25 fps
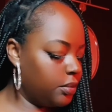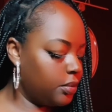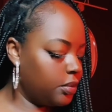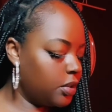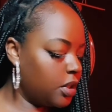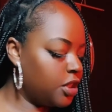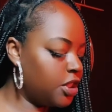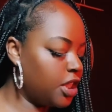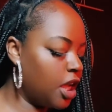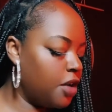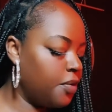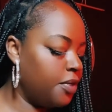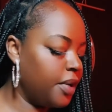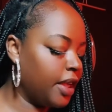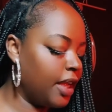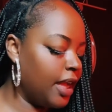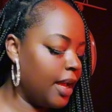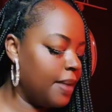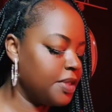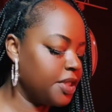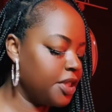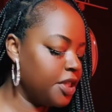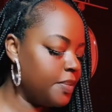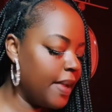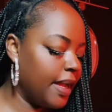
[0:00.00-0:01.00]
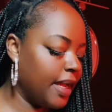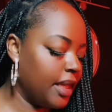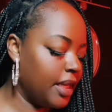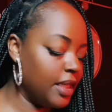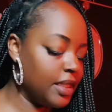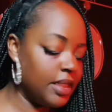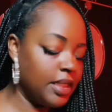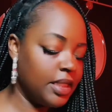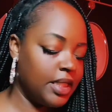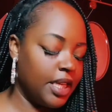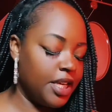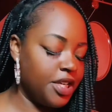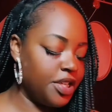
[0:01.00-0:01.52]
So when it comes to you making this
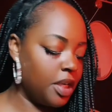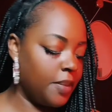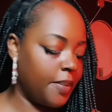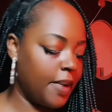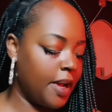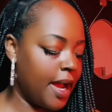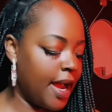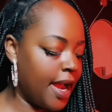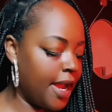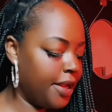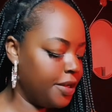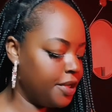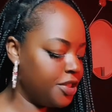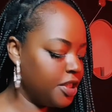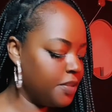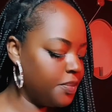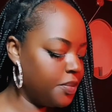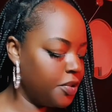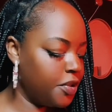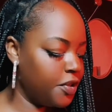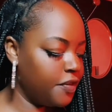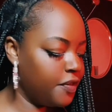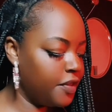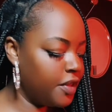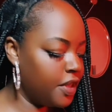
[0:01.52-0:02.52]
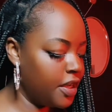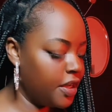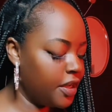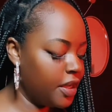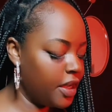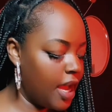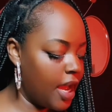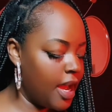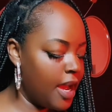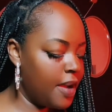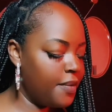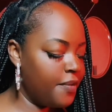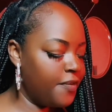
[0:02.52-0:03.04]
decision about how you should move, look
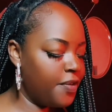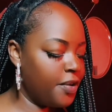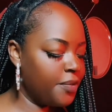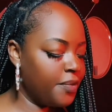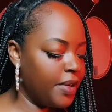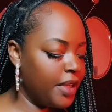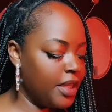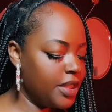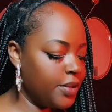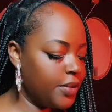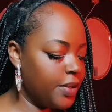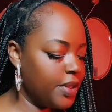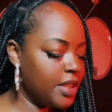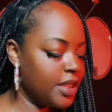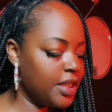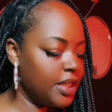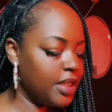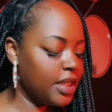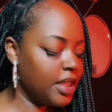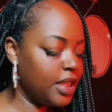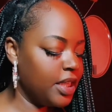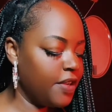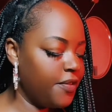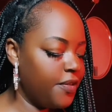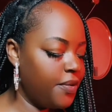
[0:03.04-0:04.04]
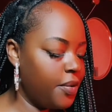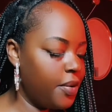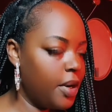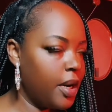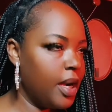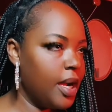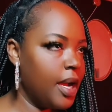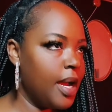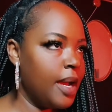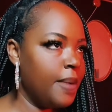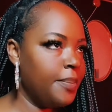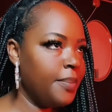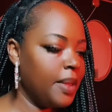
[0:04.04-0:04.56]
for resources. Look for
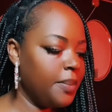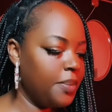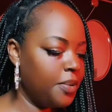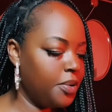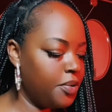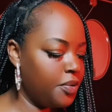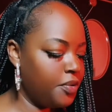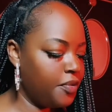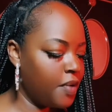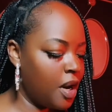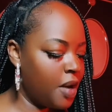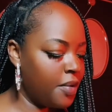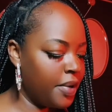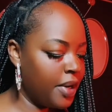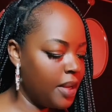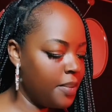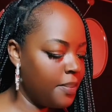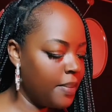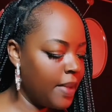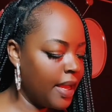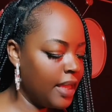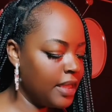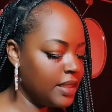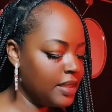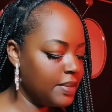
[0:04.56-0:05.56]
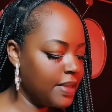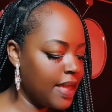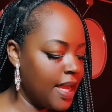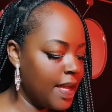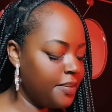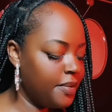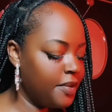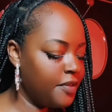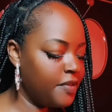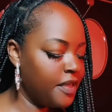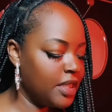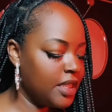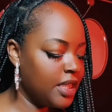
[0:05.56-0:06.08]
people who've already made some type
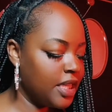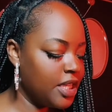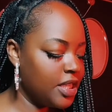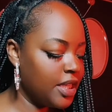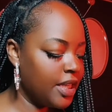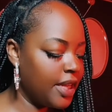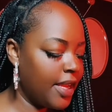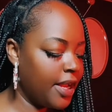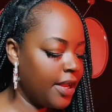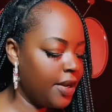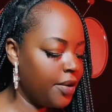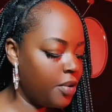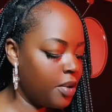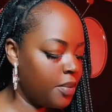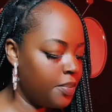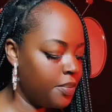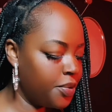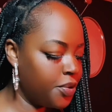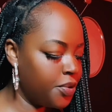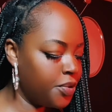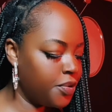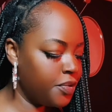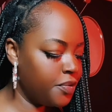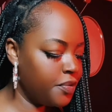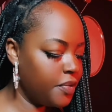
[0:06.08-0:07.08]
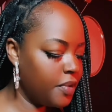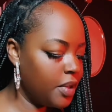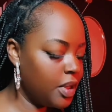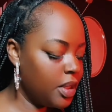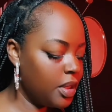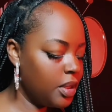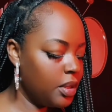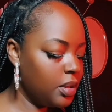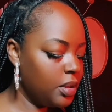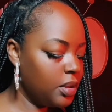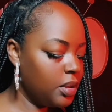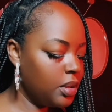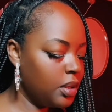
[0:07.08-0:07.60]
of decision and or move.
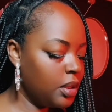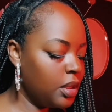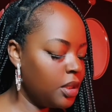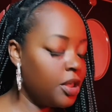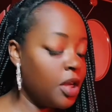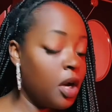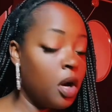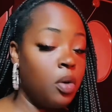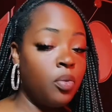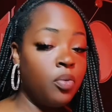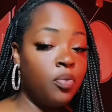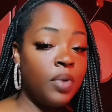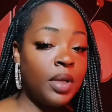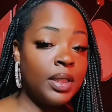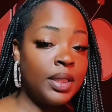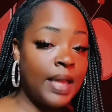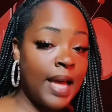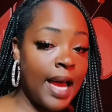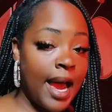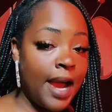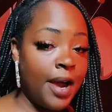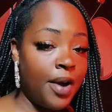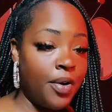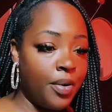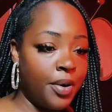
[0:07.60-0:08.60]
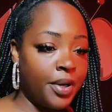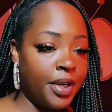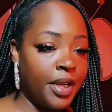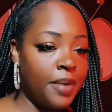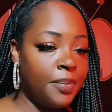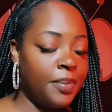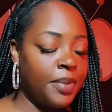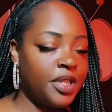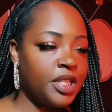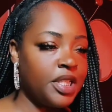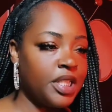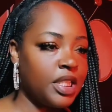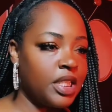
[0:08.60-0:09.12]
Don't rely on it,
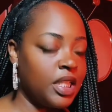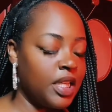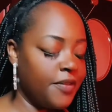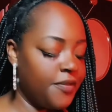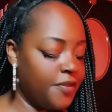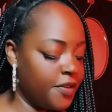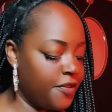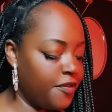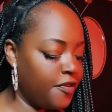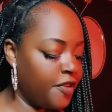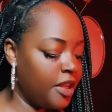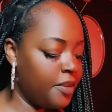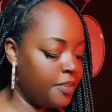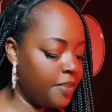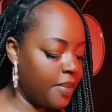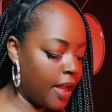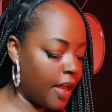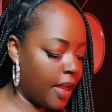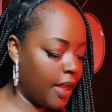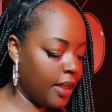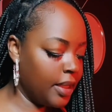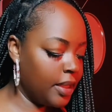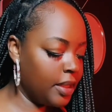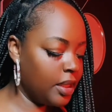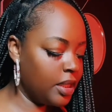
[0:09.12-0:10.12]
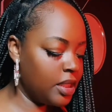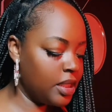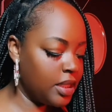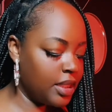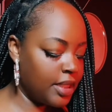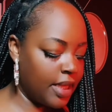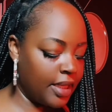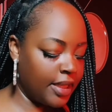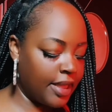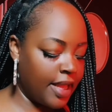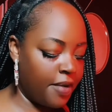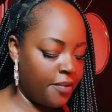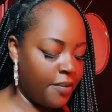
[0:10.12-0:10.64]
but just look for feedback. Let's just
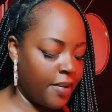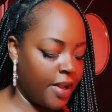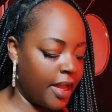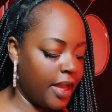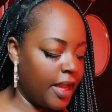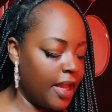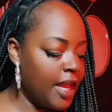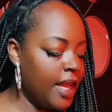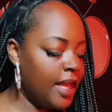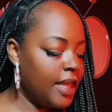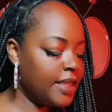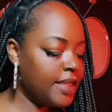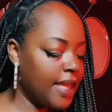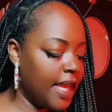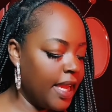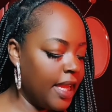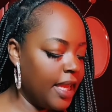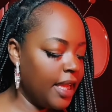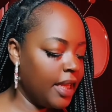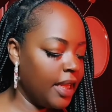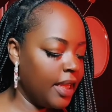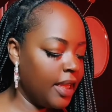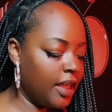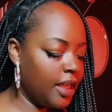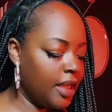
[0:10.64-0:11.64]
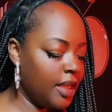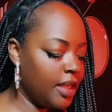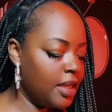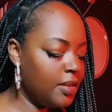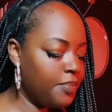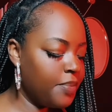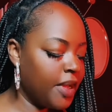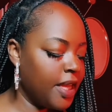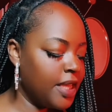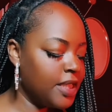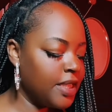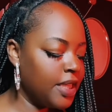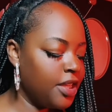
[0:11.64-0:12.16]
say it that way. Take it in,
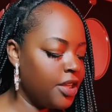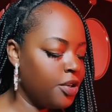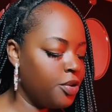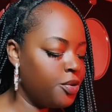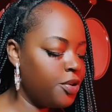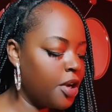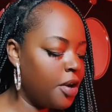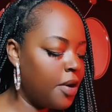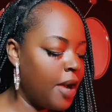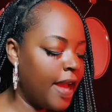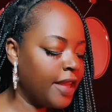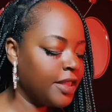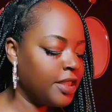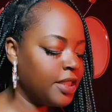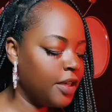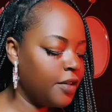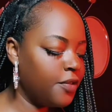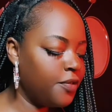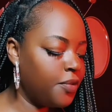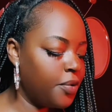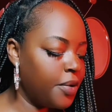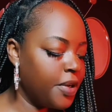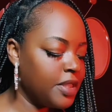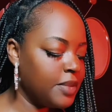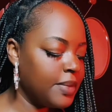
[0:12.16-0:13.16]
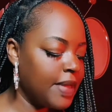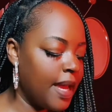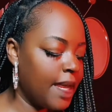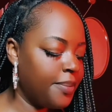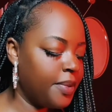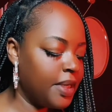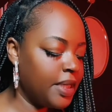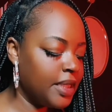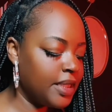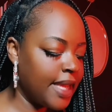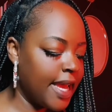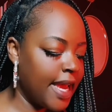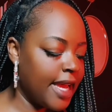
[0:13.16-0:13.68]
because then you'll know how to avoid some type
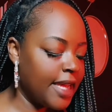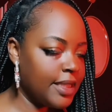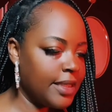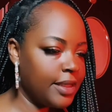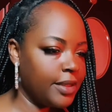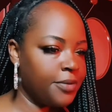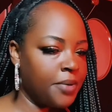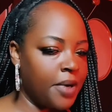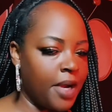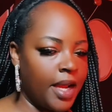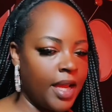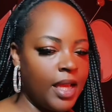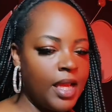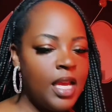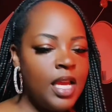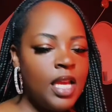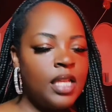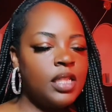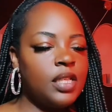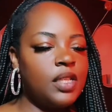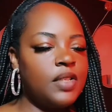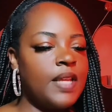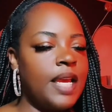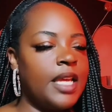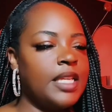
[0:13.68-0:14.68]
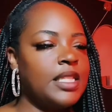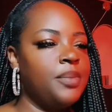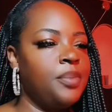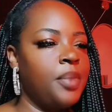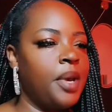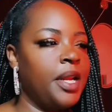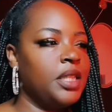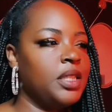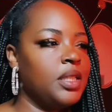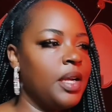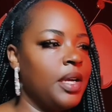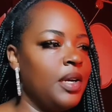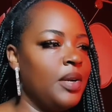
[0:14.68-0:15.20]
of disaster, right? So it's like
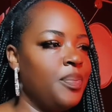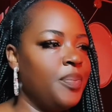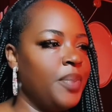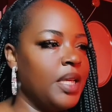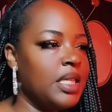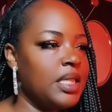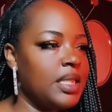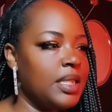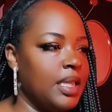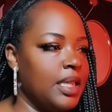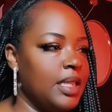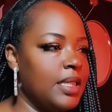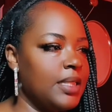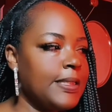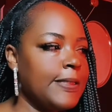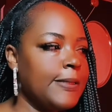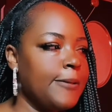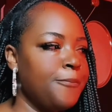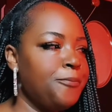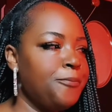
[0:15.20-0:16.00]
somebody started a business